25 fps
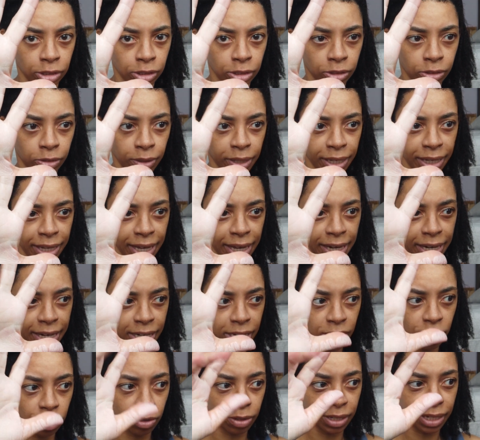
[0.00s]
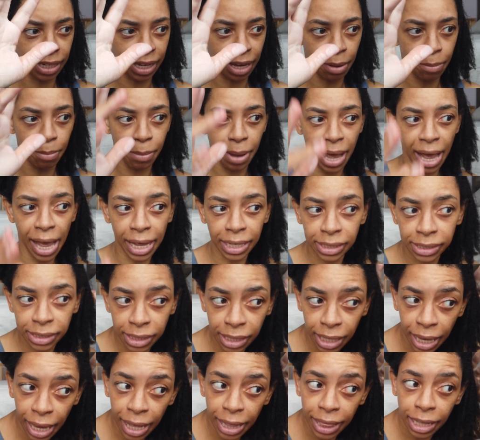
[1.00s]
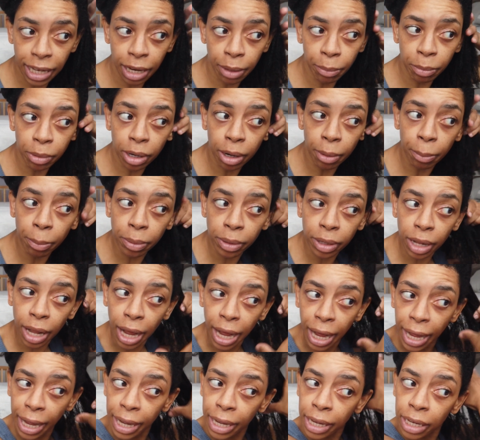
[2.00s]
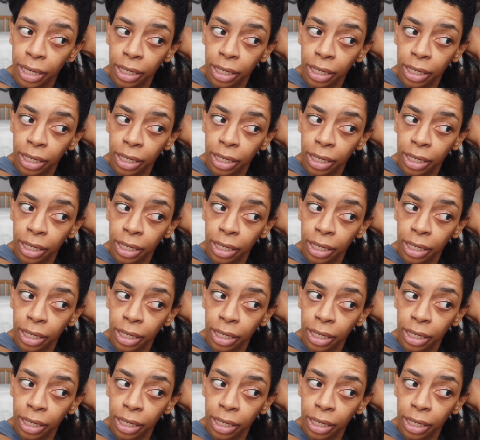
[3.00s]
So I get it so it's like a mask, and then I'm gonna apply